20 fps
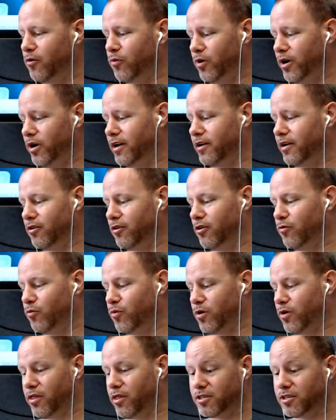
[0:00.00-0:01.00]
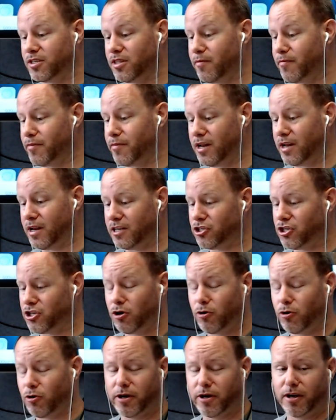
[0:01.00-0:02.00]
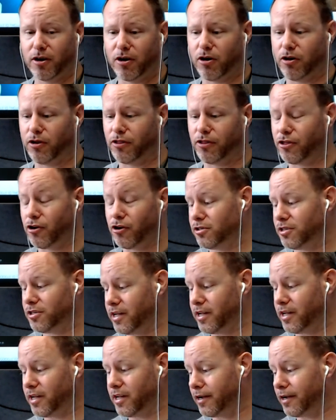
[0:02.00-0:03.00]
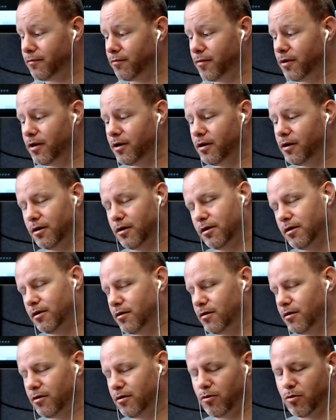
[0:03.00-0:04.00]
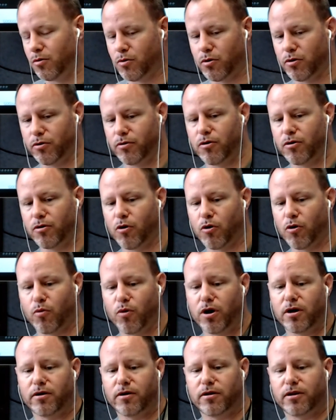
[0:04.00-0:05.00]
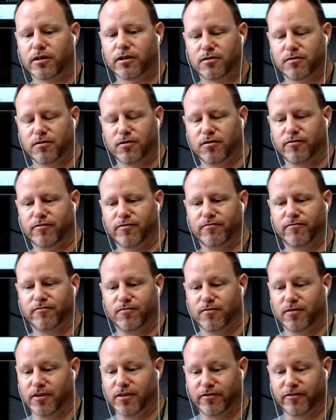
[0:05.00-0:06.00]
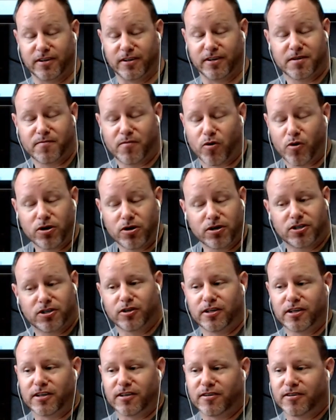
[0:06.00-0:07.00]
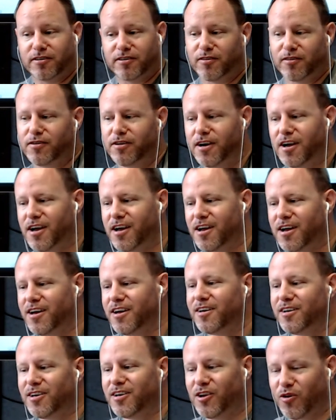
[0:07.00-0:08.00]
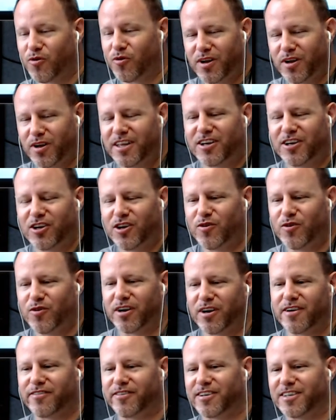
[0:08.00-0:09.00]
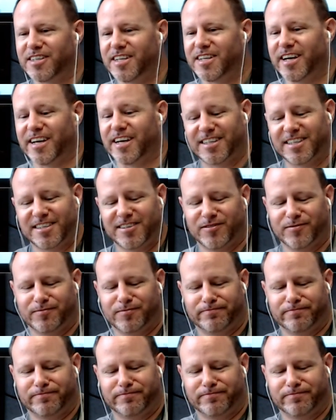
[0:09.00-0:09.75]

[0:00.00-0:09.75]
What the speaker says: away, whether it's the midnight showing on Thursday night or what. If it's important to you, you're willing to do whatever it takes.